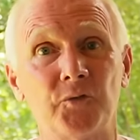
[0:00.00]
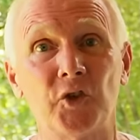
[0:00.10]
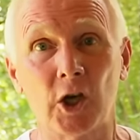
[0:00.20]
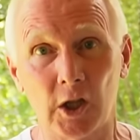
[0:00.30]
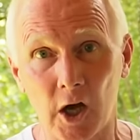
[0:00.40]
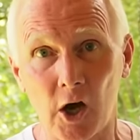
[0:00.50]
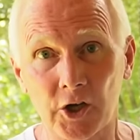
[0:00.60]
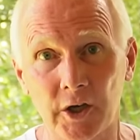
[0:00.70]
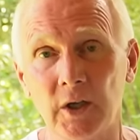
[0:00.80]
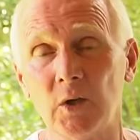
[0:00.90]
of the
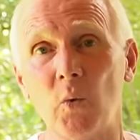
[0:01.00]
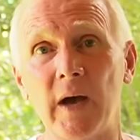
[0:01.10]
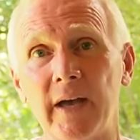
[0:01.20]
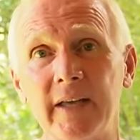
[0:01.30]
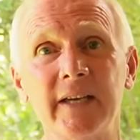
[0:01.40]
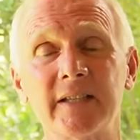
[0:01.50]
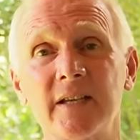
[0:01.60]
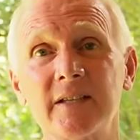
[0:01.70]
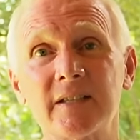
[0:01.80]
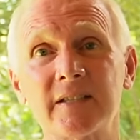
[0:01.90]
clock where his
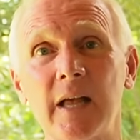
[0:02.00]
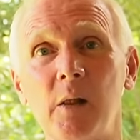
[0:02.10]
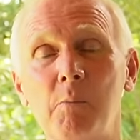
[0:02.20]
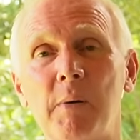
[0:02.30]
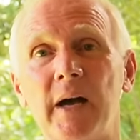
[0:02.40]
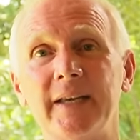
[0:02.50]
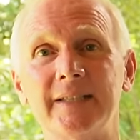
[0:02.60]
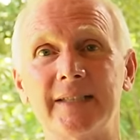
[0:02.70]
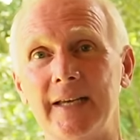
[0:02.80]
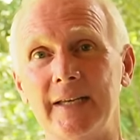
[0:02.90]
sell by
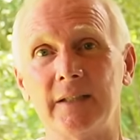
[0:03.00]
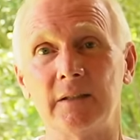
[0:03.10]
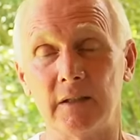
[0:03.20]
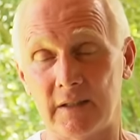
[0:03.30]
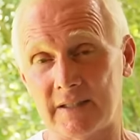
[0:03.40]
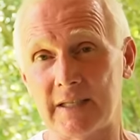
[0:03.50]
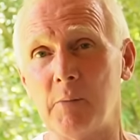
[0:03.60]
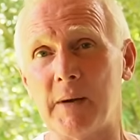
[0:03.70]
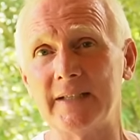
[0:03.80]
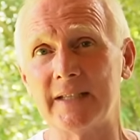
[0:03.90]
date uh,
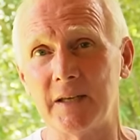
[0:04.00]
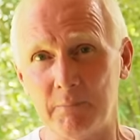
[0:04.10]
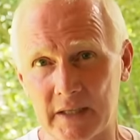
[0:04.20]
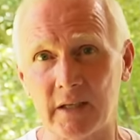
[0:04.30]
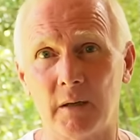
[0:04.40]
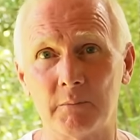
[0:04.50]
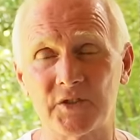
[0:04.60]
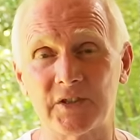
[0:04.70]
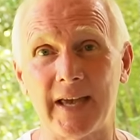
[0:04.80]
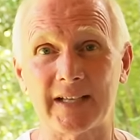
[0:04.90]
sell by date
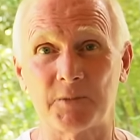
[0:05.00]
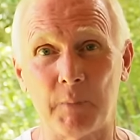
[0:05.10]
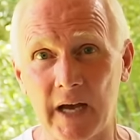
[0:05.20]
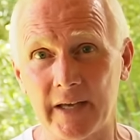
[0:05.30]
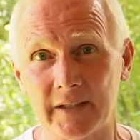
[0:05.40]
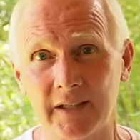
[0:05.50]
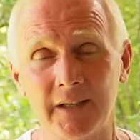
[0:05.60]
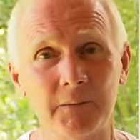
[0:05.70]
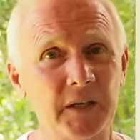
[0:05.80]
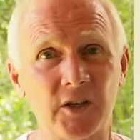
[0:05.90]
becomes expired
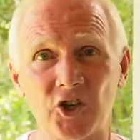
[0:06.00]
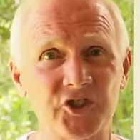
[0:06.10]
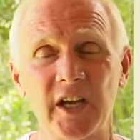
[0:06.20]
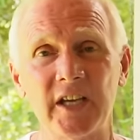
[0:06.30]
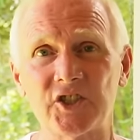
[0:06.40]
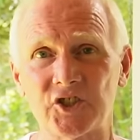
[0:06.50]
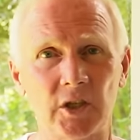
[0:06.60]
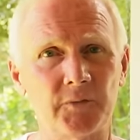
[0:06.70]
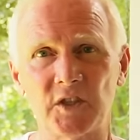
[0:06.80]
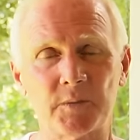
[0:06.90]
because he
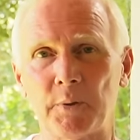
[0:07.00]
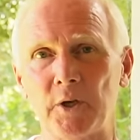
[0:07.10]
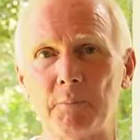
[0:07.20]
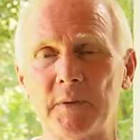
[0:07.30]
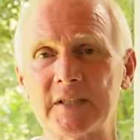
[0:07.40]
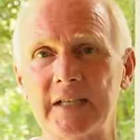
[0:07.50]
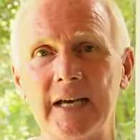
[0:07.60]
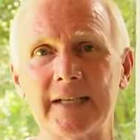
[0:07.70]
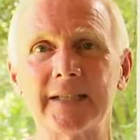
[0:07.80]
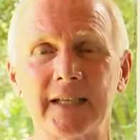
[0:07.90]
served his purpose
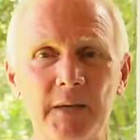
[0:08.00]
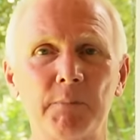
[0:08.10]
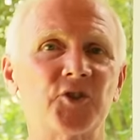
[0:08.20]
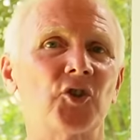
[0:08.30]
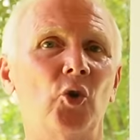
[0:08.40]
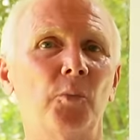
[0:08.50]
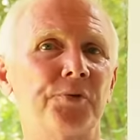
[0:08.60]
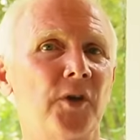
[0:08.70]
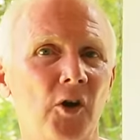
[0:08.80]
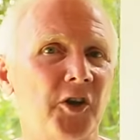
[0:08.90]
and to keep us all
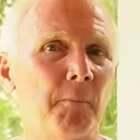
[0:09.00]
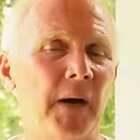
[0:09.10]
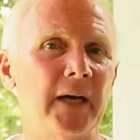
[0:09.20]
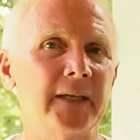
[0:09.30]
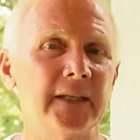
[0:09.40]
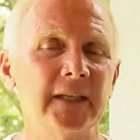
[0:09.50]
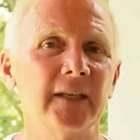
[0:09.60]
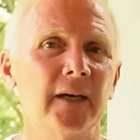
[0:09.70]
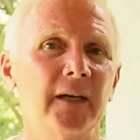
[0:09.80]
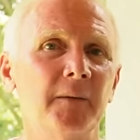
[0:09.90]
preoccupied
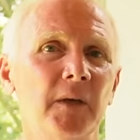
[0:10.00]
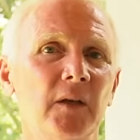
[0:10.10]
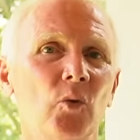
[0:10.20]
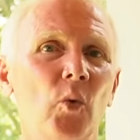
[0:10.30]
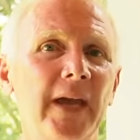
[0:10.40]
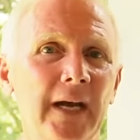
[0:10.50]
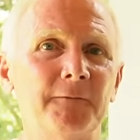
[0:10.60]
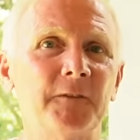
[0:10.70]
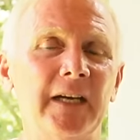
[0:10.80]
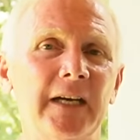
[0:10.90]
um, we
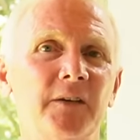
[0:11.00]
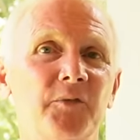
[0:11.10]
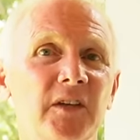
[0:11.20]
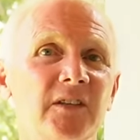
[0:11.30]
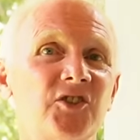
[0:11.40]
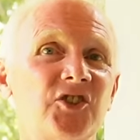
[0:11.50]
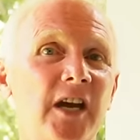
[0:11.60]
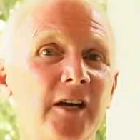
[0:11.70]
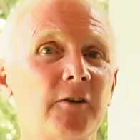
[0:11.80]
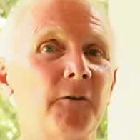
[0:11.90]
have to have
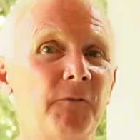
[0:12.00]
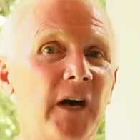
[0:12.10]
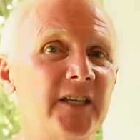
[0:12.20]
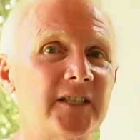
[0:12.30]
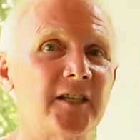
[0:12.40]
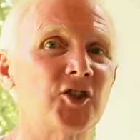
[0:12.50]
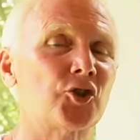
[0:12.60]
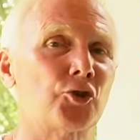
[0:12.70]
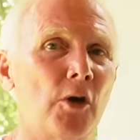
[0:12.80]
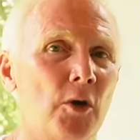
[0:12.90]
sacrifices
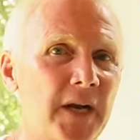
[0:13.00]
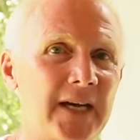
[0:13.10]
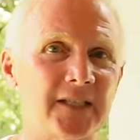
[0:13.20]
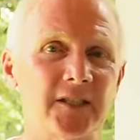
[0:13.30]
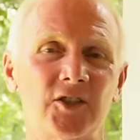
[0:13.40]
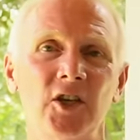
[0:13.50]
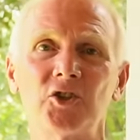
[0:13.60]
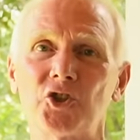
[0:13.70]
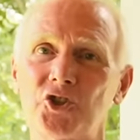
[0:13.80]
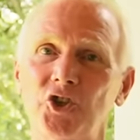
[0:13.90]
thrown at us
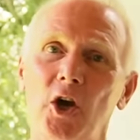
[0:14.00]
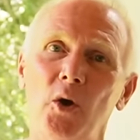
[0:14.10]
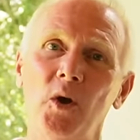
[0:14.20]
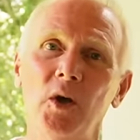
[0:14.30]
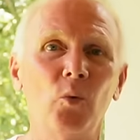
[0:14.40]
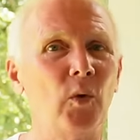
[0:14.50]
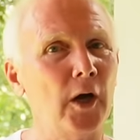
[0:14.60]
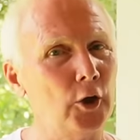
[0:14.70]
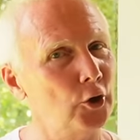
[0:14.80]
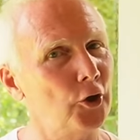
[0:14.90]
to show,
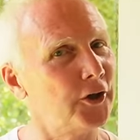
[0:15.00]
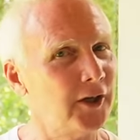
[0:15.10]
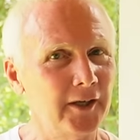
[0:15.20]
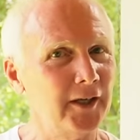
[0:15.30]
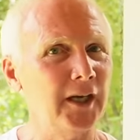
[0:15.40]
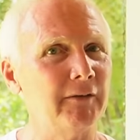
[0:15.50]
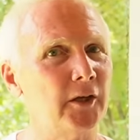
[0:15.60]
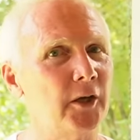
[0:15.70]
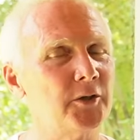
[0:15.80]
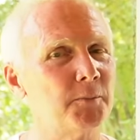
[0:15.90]
well, look, even
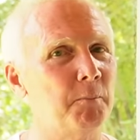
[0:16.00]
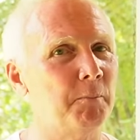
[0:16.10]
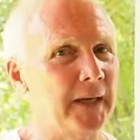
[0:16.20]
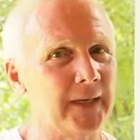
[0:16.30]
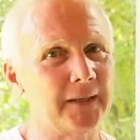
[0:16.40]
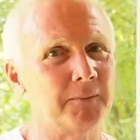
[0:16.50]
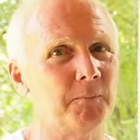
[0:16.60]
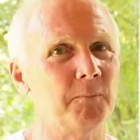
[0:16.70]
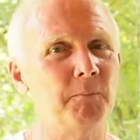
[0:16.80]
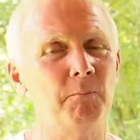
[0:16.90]
those big,
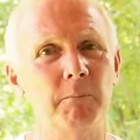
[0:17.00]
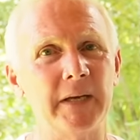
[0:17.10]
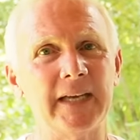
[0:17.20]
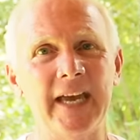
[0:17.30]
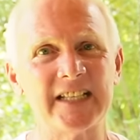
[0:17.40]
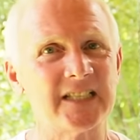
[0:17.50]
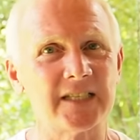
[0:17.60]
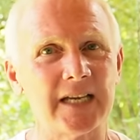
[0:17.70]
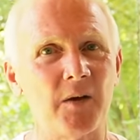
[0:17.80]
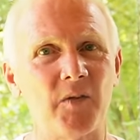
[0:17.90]
big
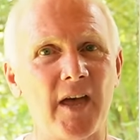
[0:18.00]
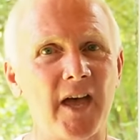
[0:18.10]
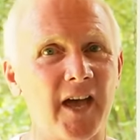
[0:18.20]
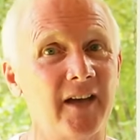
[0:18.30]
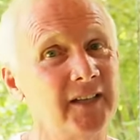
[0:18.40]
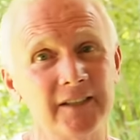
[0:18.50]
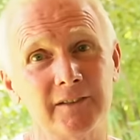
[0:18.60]
hitters out there,